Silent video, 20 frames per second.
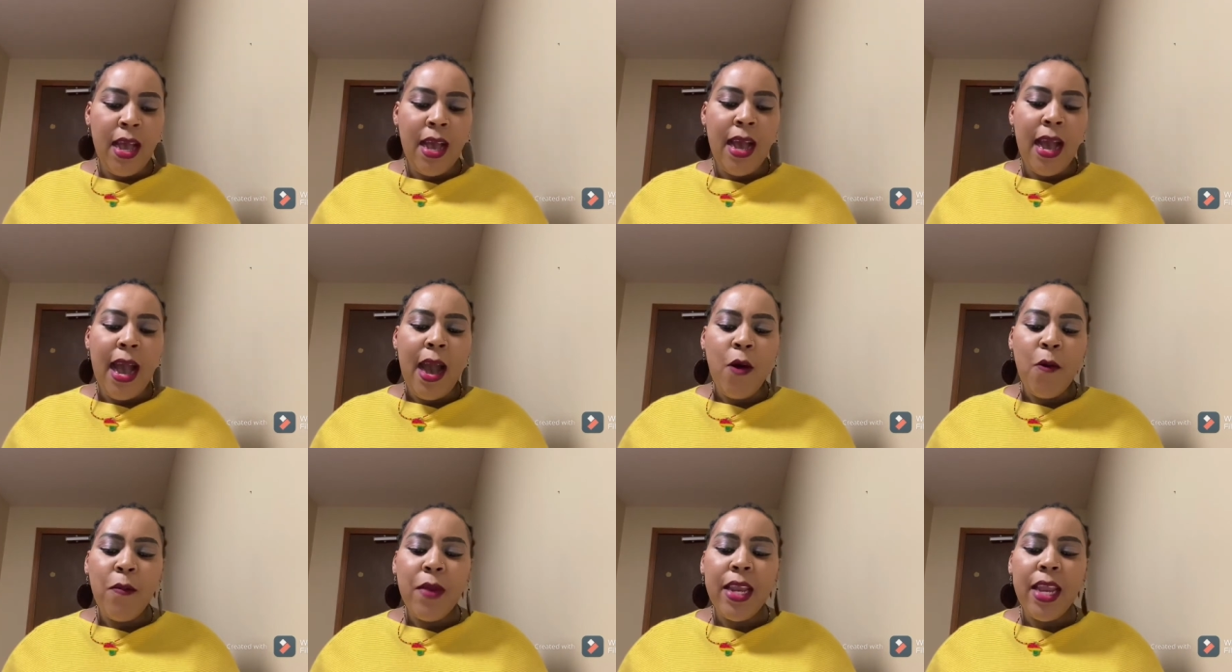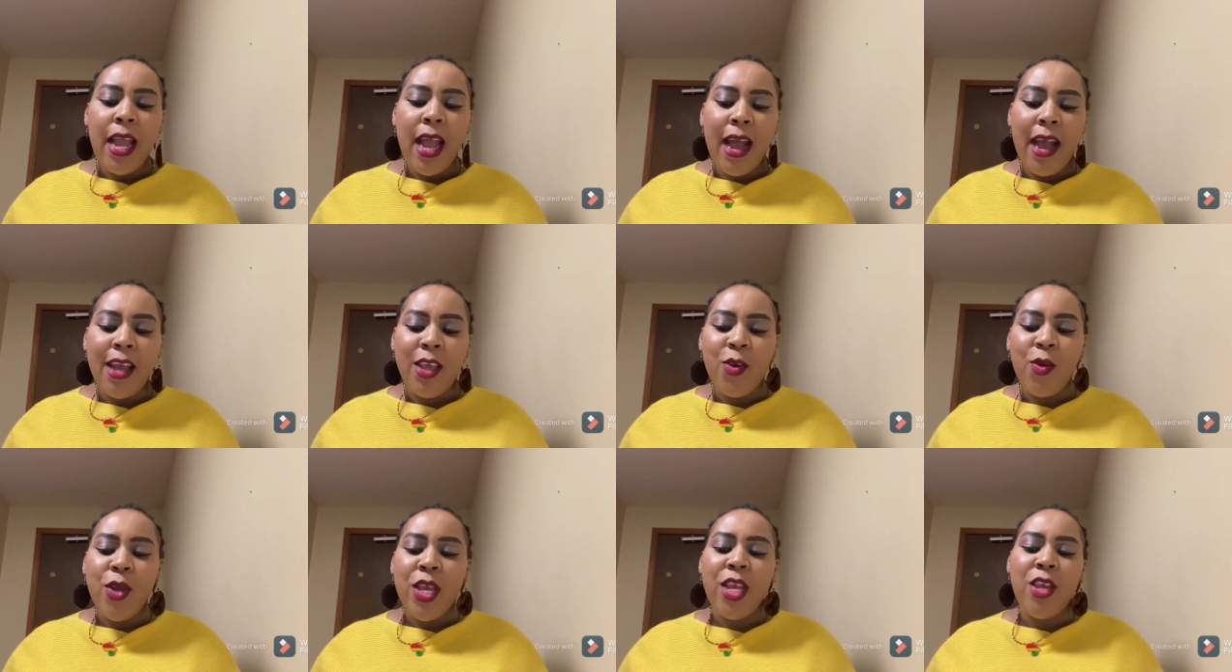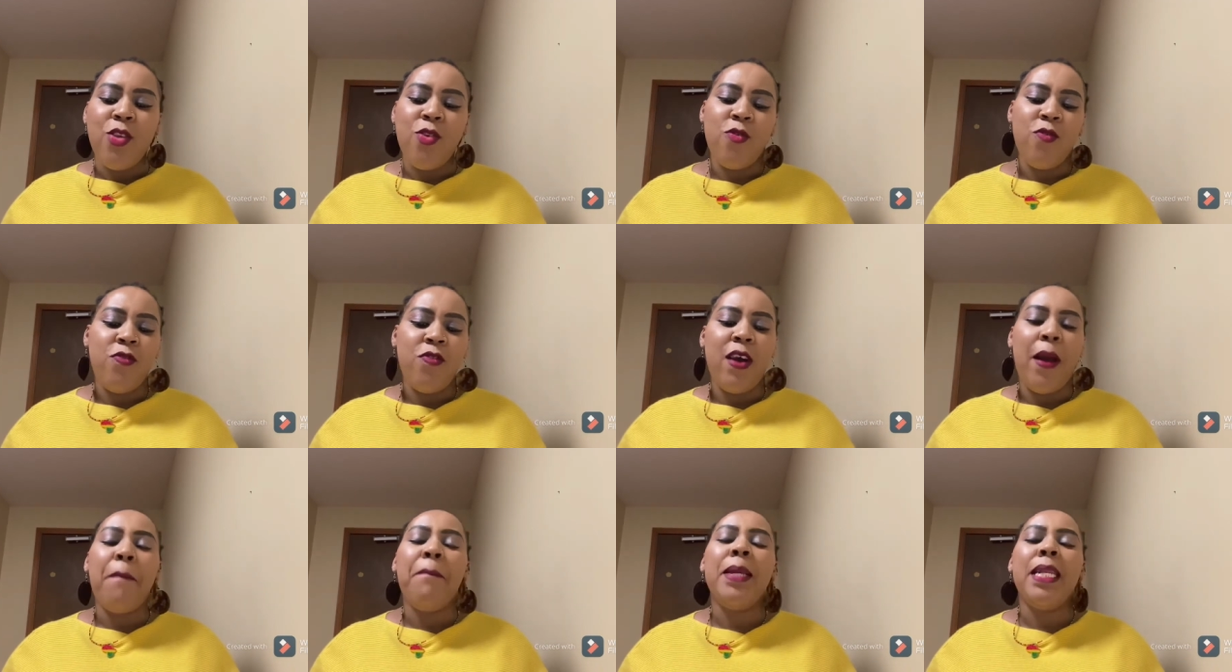How many are you in your
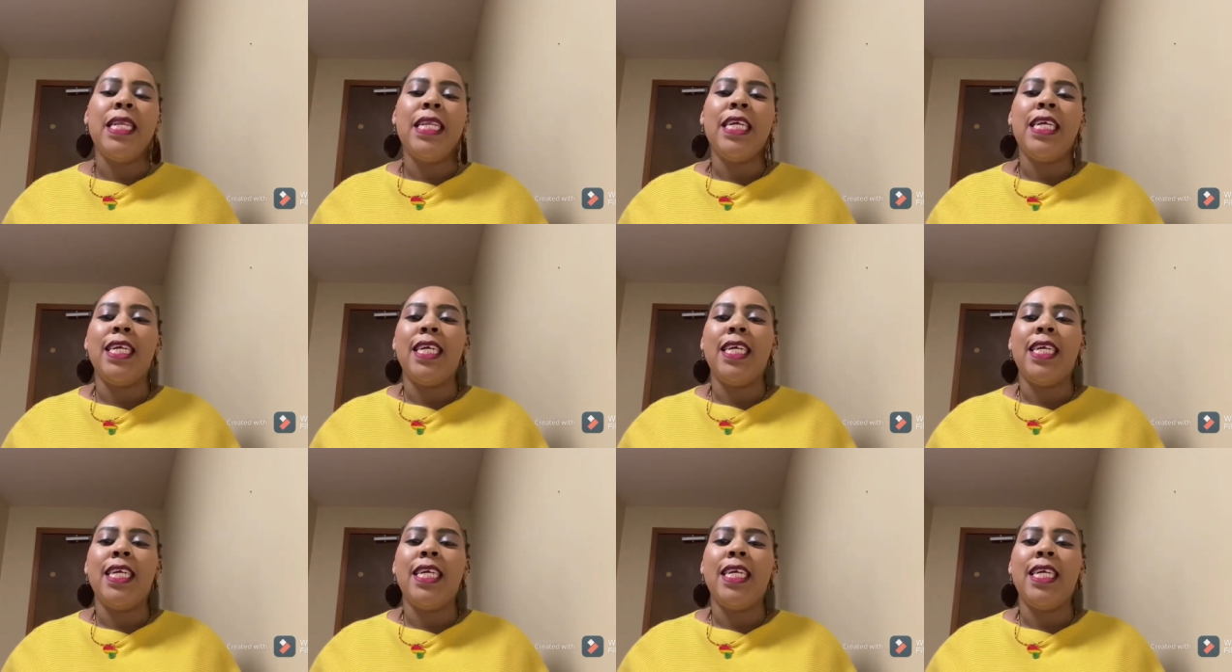family?